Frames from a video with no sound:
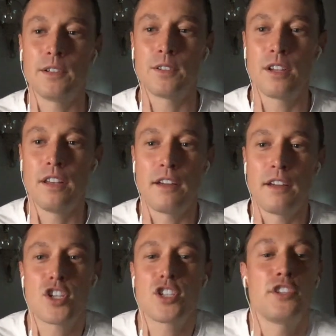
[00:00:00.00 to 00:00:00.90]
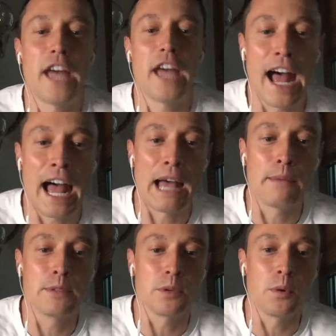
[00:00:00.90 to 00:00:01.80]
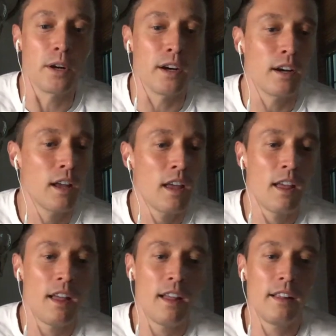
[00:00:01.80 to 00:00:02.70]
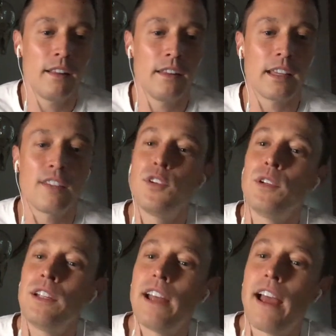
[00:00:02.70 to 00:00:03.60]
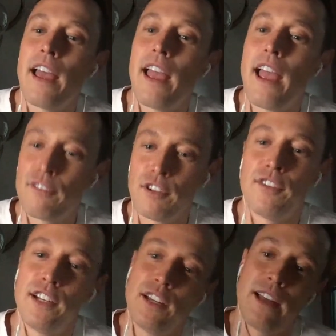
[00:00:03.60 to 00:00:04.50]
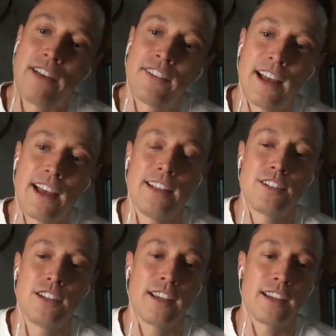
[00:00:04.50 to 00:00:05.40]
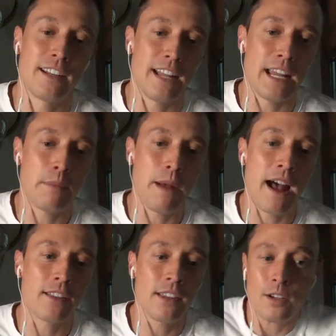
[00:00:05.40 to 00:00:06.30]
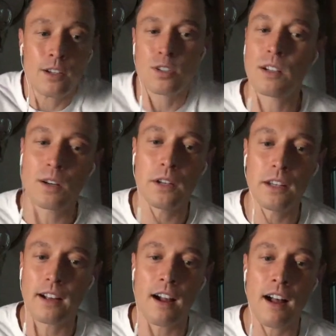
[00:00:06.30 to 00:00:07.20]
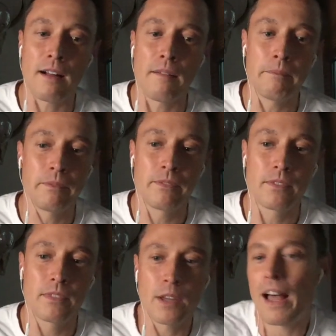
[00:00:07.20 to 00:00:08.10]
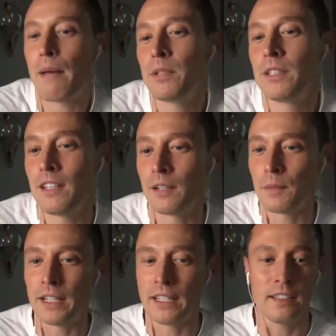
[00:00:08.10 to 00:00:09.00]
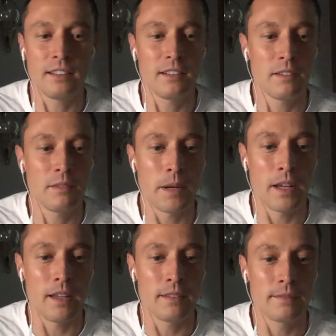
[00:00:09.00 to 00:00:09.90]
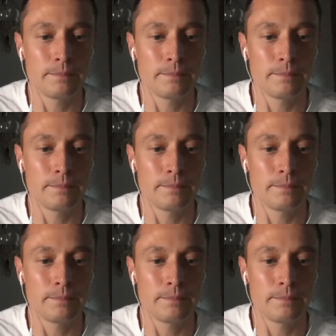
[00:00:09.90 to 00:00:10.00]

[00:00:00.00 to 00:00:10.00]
enough chiseled abs, or if you need every video to have a 9-inch dick and an 8-pack, then go to SeanCody.com. They'll happily take your money. But